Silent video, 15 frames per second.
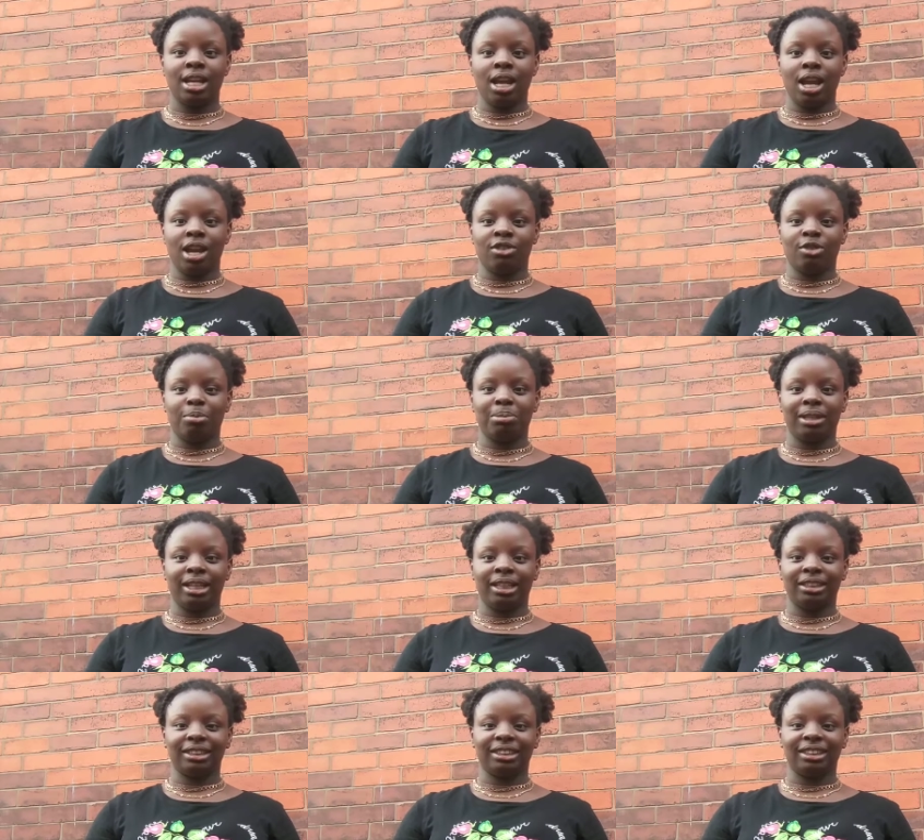
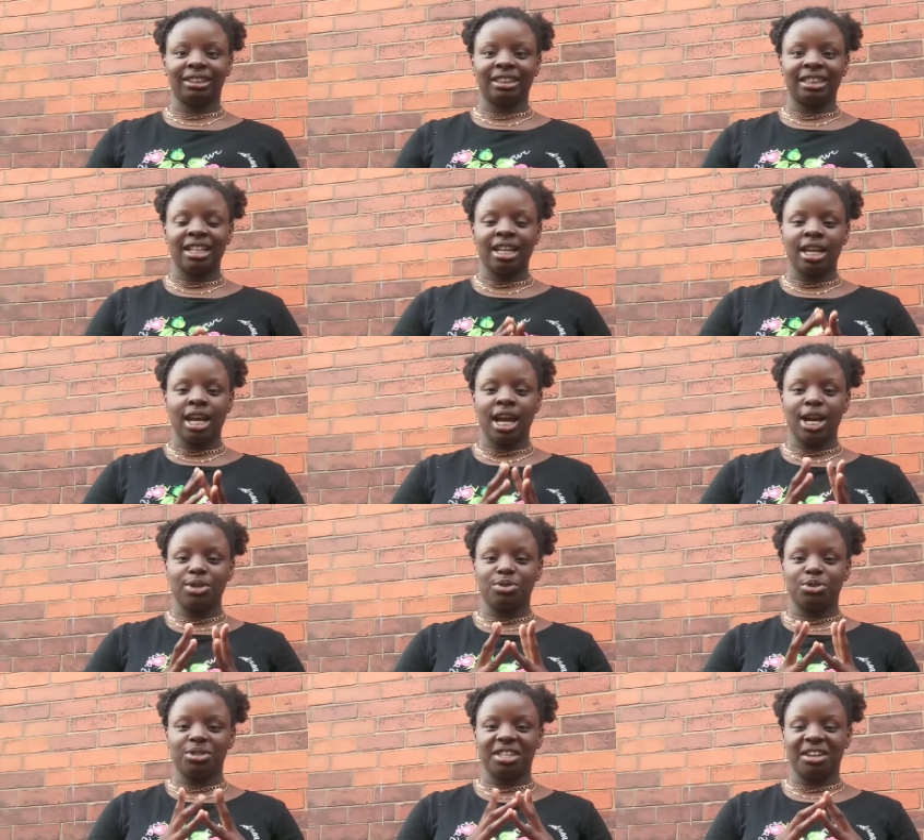Aeroplanes. How
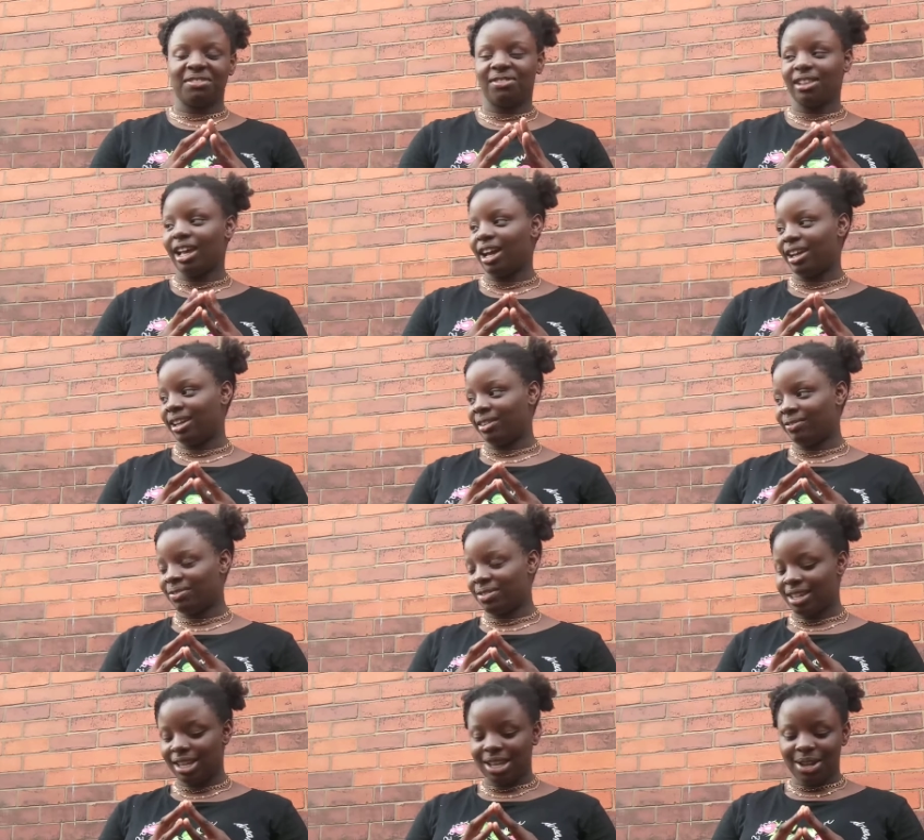do they fly?
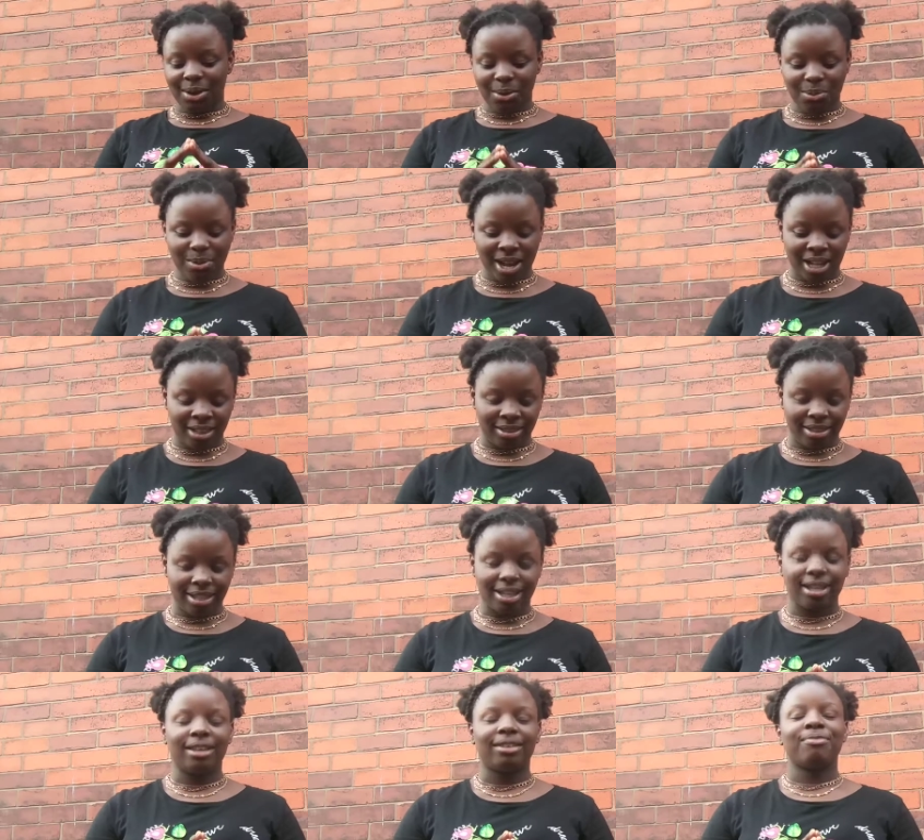Well,
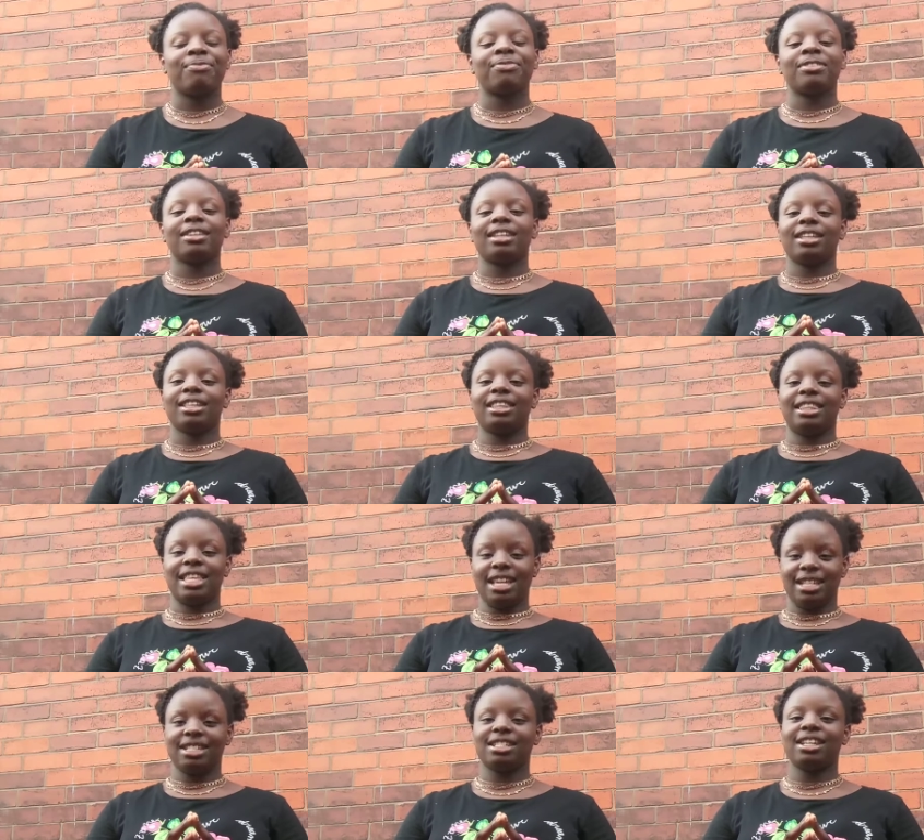
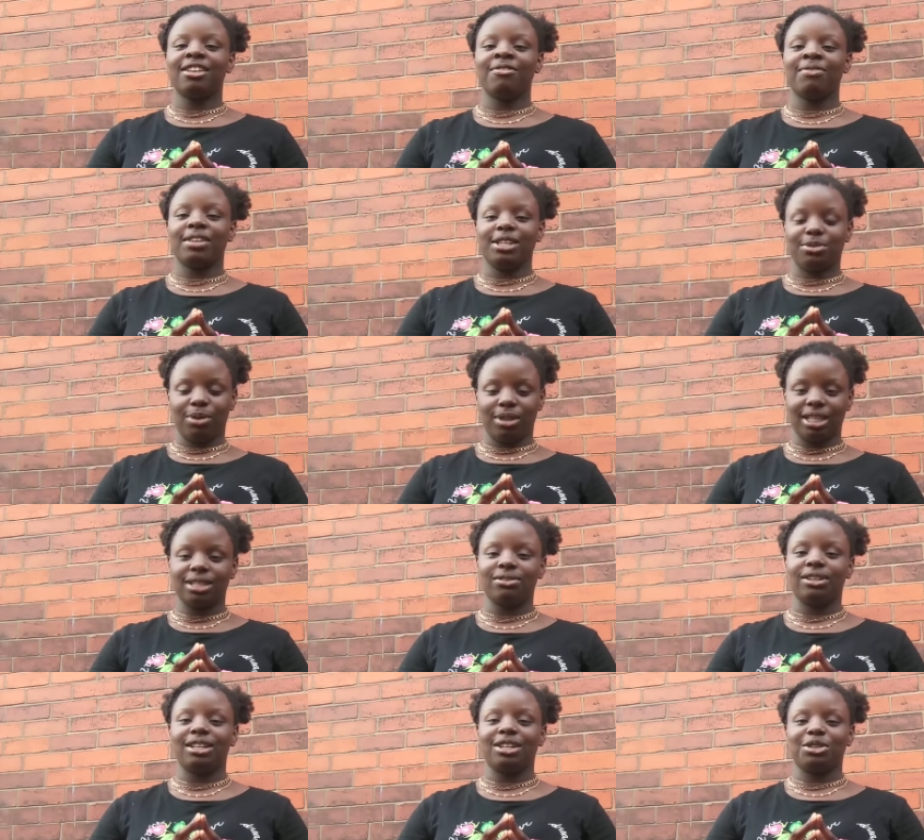this is what this
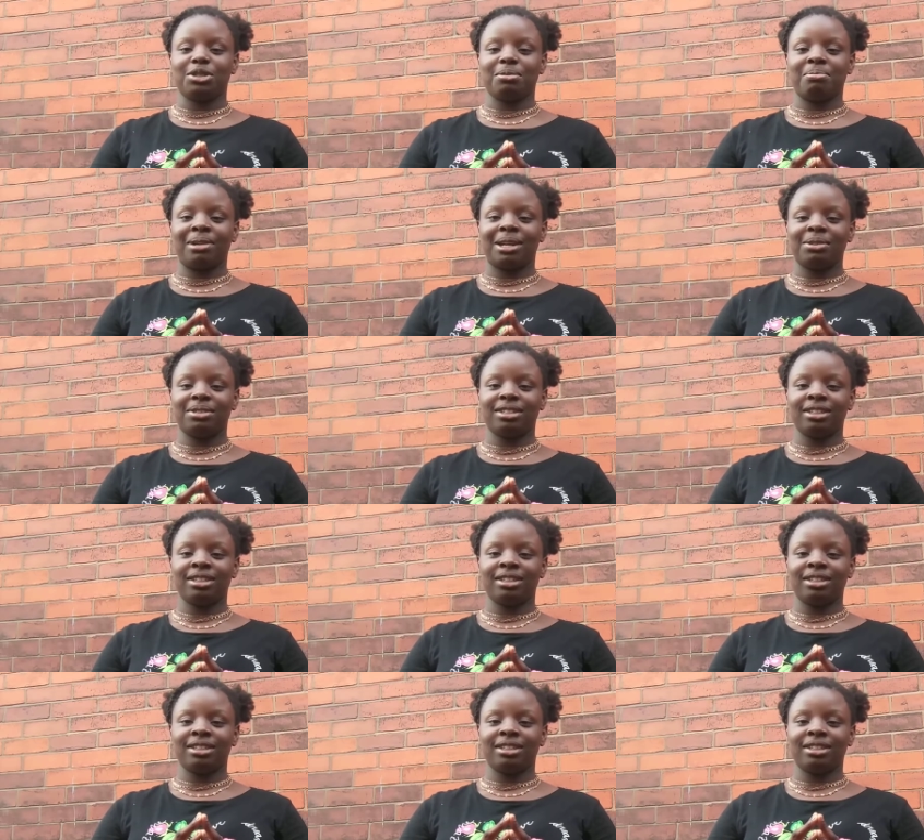video is about.